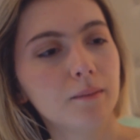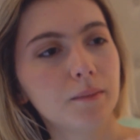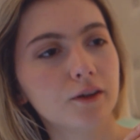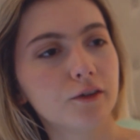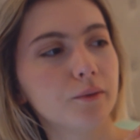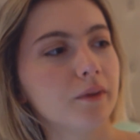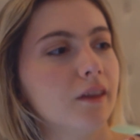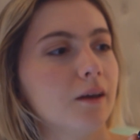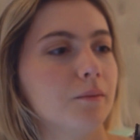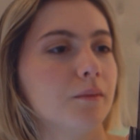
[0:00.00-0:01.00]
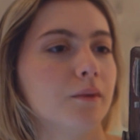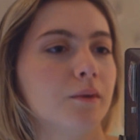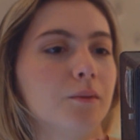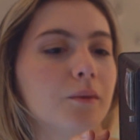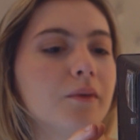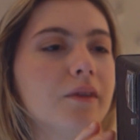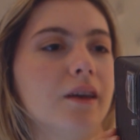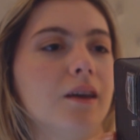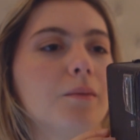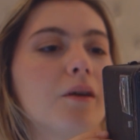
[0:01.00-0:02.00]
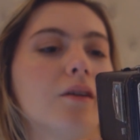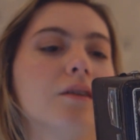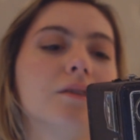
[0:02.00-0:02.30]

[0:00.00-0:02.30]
pictures with them one day, but